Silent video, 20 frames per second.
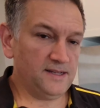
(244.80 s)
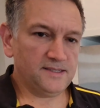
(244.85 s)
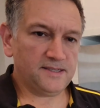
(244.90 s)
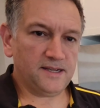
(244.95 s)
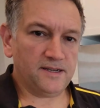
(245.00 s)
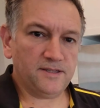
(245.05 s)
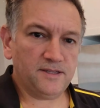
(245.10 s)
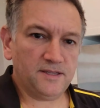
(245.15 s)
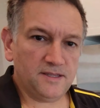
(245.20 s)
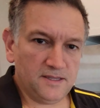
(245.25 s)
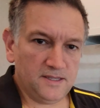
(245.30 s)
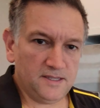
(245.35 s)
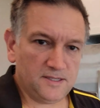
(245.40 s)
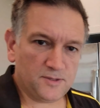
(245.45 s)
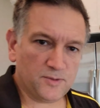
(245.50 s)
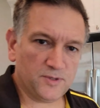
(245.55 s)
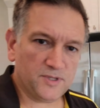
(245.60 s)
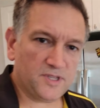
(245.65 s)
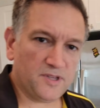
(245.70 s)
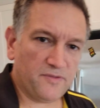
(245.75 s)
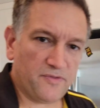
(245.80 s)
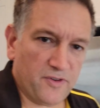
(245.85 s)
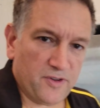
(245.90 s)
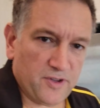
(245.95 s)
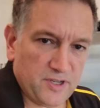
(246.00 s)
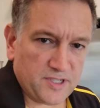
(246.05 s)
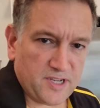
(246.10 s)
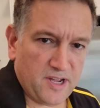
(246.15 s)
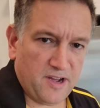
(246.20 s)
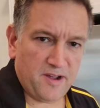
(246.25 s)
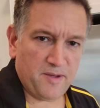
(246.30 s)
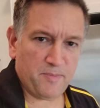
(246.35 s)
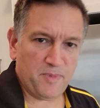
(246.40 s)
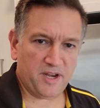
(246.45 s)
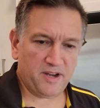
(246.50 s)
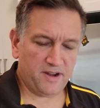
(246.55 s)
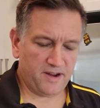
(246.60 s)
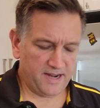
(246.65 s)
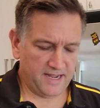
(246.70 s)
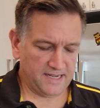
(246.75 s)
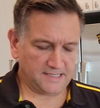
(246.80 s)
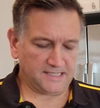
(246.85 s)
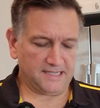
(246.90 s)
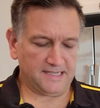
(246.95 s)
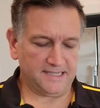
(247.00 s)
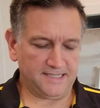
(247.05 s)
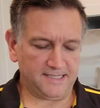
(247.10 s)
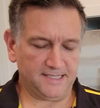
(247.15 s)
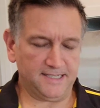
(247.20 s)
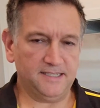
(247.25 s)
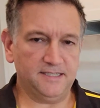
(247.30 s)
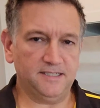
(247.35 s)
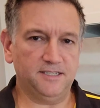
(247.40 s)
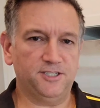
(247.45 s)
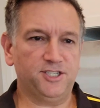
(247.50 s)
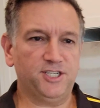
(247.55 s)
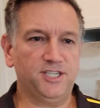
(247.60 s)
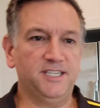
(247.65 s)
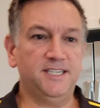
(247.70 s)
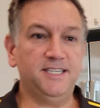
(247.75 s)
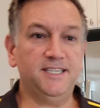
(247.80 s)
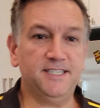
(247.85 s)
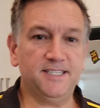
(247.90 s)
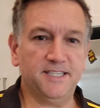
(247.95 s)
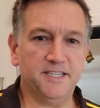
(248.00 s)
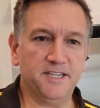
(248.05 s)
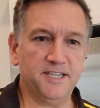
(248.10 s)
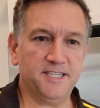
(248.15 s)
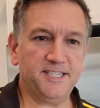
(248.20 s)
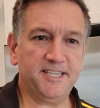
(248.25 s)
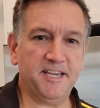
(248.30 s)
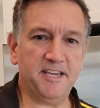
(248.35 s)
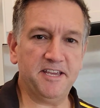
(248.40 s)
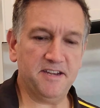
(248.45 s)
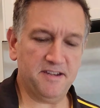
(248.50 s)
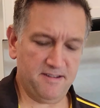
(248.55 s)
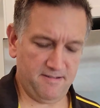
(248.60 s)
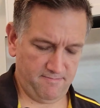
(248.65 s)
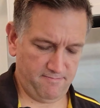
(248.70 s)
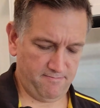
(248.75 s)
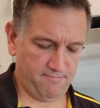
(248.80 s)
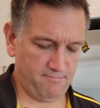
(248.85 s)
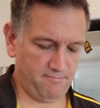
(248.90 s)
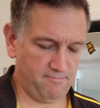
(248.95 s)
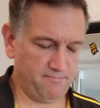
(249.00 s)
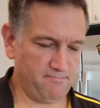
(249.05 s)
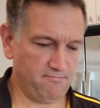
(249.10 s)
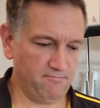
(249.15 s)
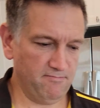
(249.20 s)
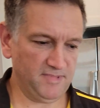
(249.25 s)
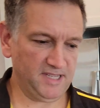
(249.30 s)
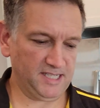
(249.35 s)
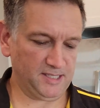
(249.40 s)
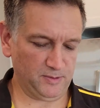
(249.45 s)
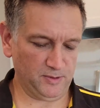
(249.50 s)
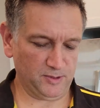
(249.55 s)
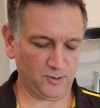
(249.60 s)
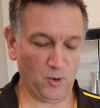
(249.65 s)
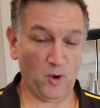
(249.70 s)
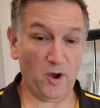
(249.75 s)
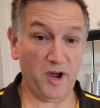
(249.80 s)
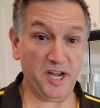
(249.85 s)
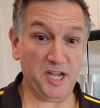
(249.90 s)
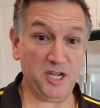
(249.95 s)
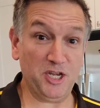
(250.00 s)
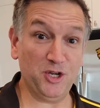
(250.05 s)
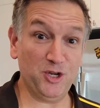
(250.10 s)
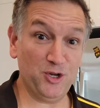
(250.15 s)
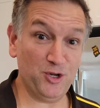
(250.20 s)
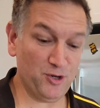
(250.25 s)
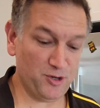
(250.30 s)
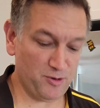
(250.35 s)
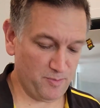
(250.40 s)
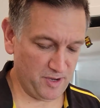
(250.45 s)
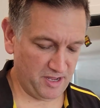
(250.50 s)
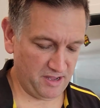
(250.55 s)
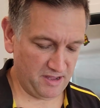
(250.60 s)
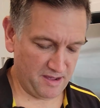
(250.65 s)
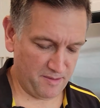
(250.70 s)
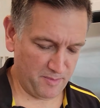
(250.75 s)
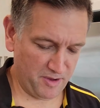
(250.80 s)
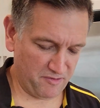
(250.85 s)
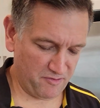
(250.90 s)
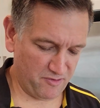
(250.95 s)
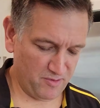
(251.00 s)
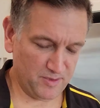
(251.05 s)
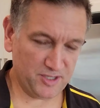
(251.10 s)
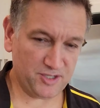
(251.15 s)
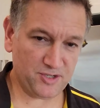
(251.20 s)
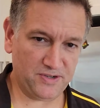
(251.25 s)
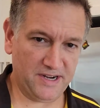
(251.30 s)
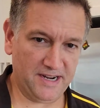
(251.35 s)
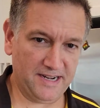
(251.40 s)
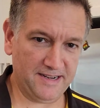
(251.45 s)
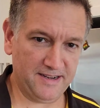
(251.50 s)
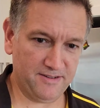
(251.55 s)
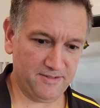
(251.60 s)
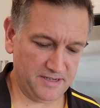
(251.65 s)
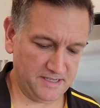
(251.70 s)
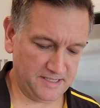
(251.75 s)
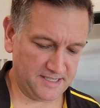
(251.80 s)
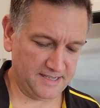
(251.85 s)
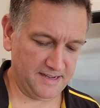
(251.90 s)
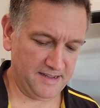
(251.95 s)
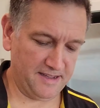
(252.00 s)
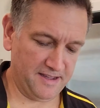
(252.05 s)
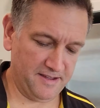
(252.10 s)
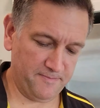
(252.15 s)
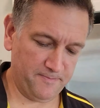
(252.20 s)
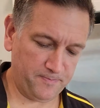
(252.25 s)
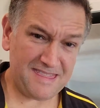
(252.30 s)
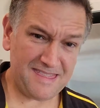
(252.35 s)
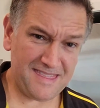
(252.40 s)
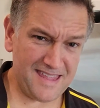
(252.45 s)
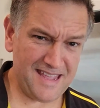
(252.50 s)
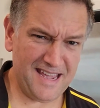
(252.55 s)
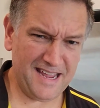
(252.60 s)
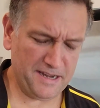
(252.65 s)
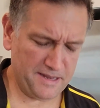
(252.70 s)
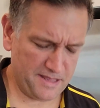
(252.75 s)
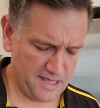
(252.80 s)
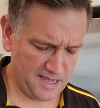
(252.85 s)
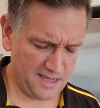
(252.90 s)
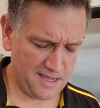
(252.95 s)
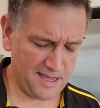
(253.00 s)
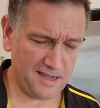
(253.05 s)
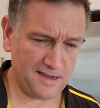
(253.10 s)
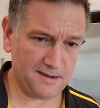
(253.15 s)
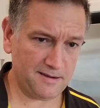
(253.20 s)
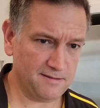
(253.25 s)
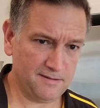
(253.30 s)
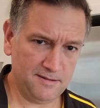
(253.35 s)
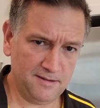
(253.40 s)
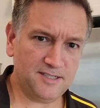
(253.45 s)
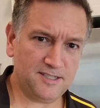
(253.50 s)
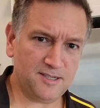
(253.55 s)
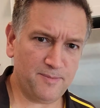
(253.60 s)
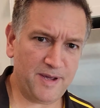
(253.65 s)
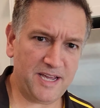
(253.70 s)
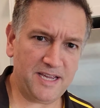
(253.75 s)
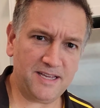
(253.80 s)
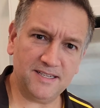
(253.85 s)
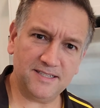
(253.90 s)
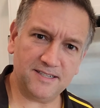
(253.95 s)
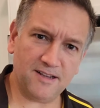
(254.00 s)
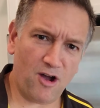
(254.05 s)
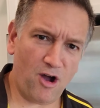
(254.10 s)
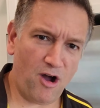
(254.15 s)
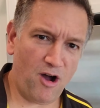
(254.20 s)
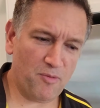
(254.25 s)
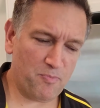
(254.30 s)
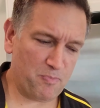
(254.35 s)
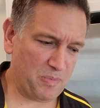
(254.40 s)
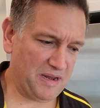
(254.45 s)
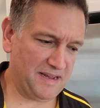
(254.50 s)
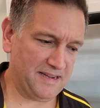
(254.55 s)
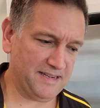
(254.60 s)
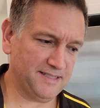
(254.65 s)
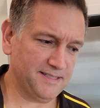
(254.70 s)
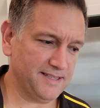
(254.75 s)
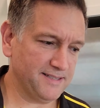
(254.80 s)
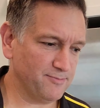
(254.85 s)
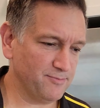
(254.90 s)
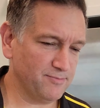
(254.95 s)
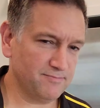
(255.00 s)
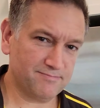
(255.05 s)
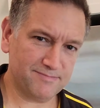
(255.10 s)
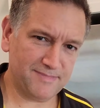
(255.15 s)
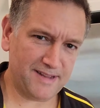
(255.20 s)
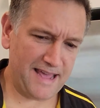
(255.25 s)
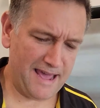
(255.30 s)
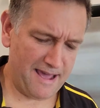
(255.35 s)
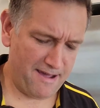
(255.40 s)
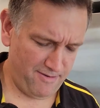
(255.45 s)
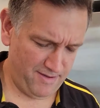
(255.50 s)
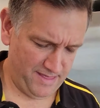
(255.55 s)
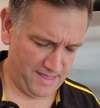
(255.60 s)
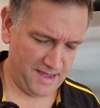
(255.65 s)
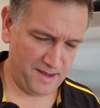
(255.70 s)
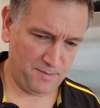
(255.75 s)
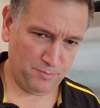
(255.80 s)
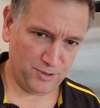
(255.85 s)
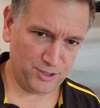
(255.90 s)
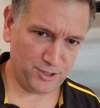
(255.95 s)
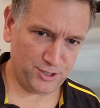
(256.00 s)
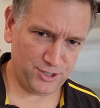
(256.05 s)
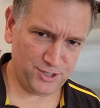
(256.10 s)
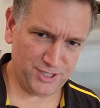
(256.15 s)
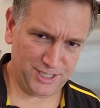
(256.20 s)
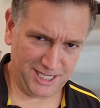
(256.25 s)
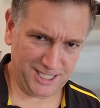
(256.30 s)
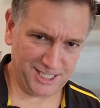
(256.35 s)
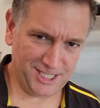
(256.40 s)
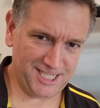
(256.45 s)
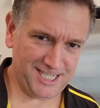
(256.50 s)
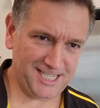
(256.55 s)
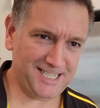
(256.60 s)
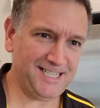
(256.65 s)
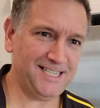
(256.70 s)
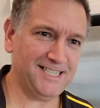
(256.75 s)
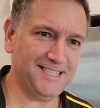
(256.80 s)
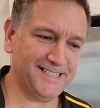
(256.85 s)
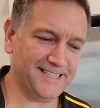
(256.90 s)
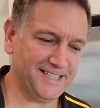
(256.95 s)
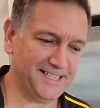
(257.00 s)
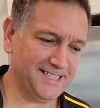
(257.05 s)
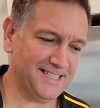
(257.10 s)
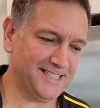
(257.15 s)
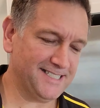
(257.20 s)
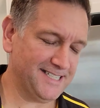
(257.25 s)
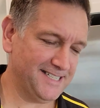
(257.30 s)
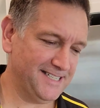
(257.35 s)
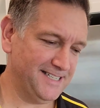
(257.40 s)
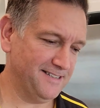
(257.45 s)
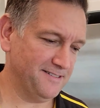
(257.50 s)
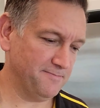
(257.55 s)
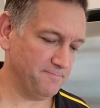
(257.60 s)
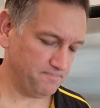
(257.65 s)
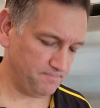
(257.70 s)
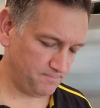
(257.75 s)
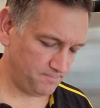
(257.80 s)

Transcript: so this was the first time that I'd actually seen cheese in a tin. This was quite new to me, coming from Australia and seeing it and thinking, Jamaica is a hot place. How are they producing cheese and in a tin?